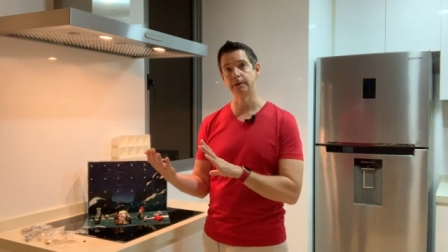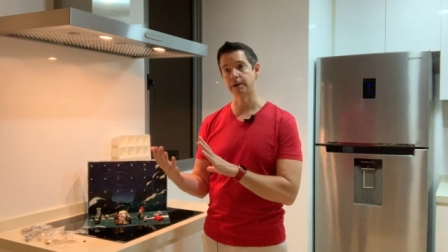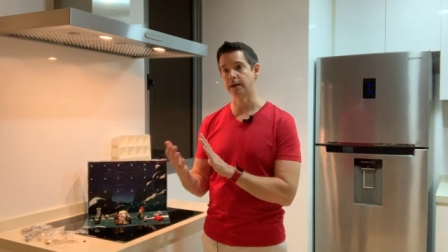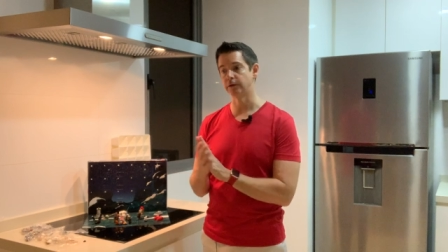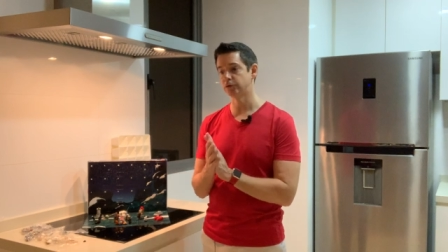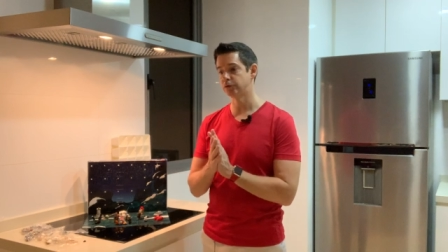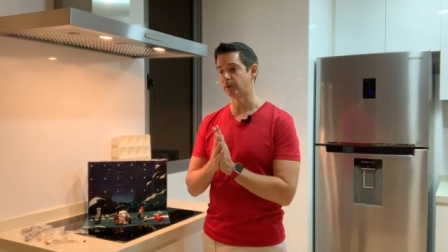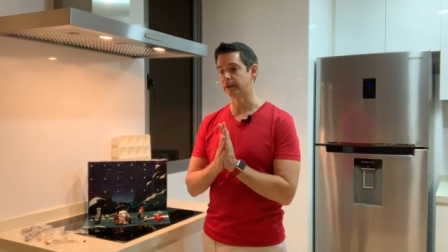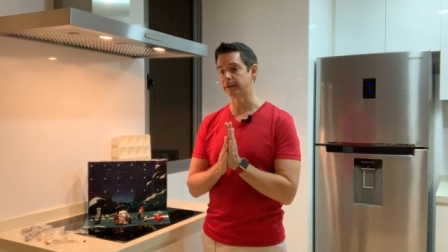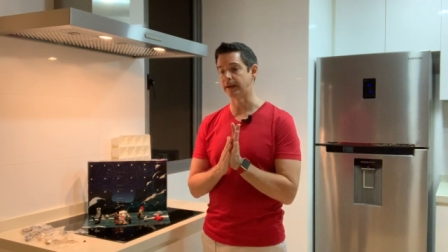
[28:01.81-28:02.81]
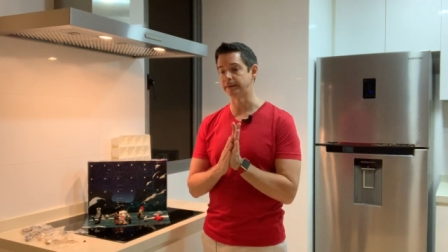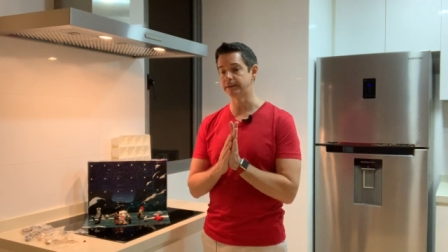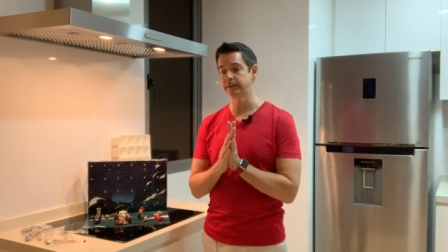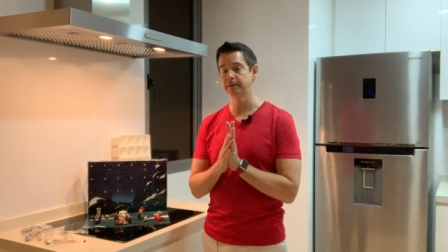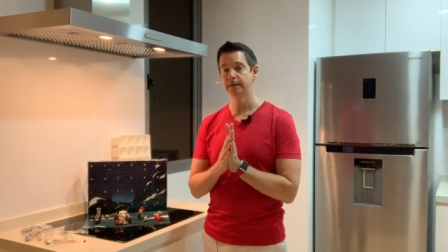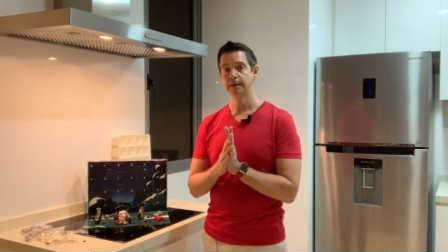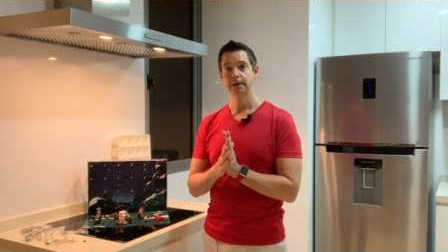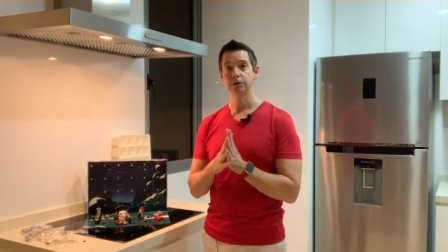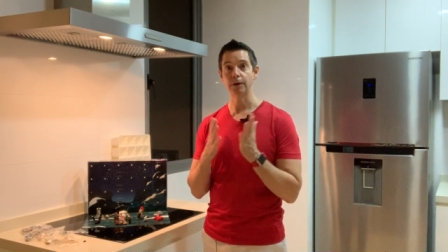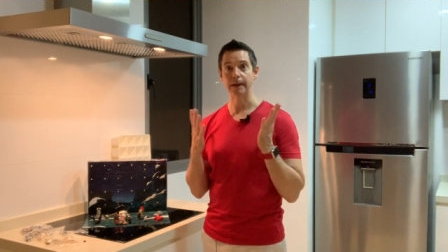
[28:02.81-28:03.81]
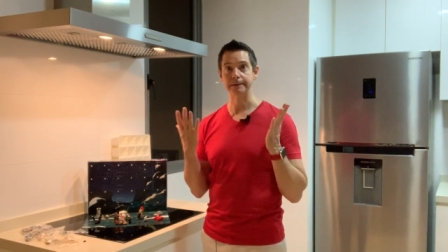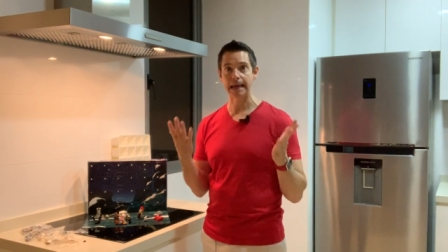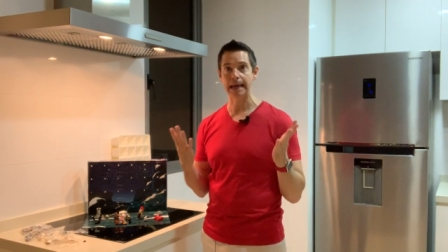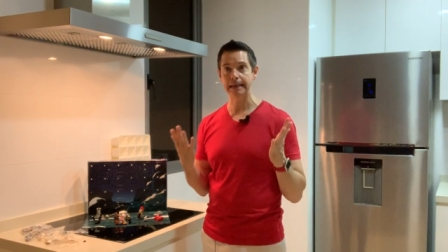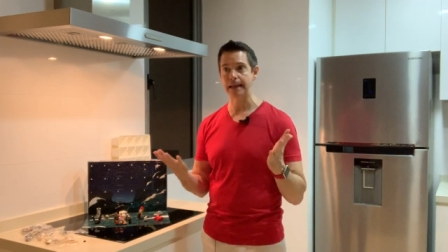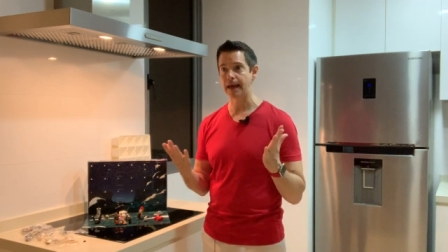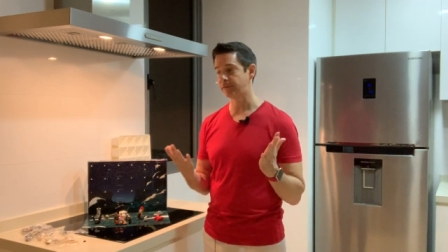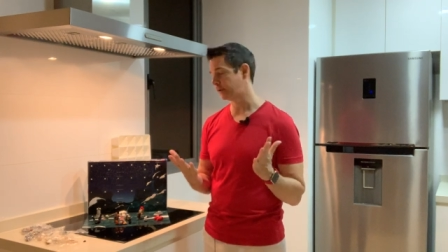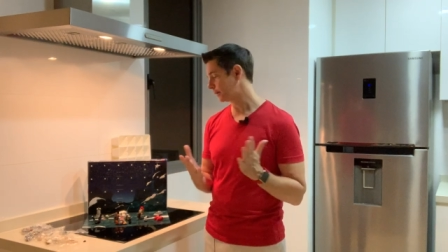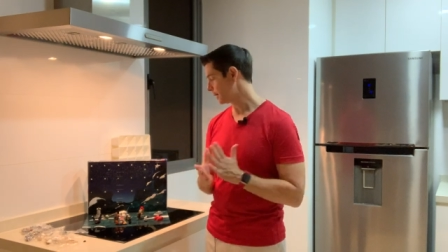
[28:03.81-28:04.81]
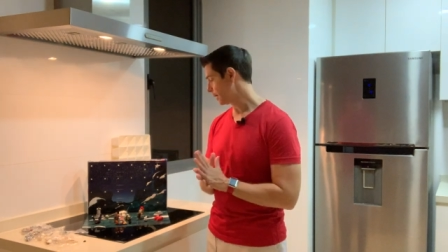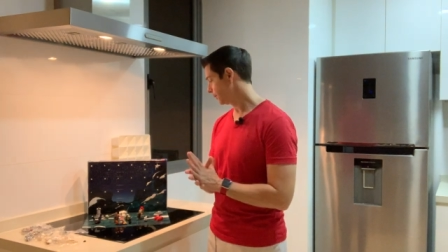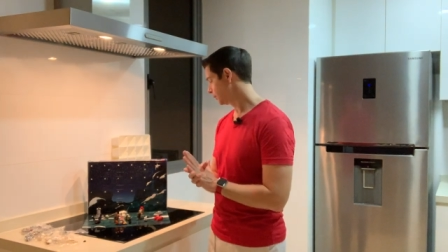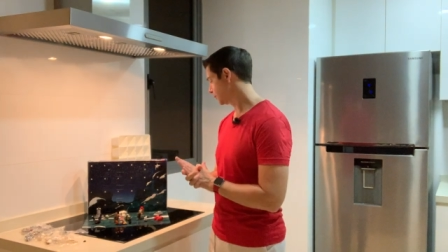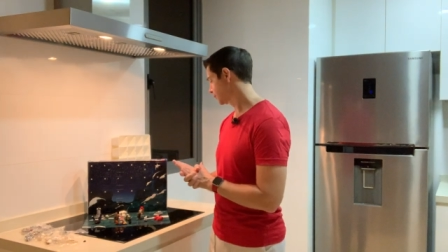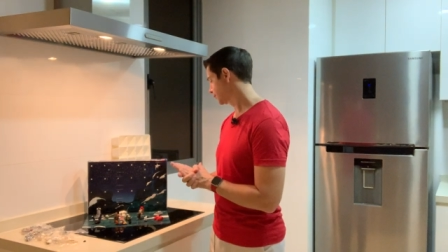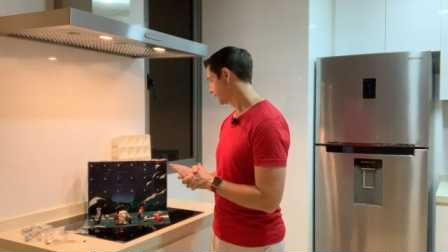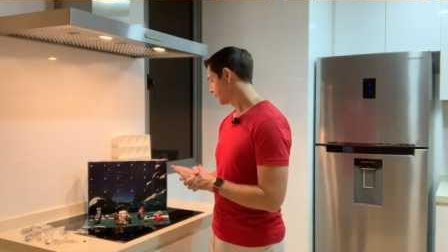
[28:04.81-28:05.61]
and now 2019 so that's eight advent calendars.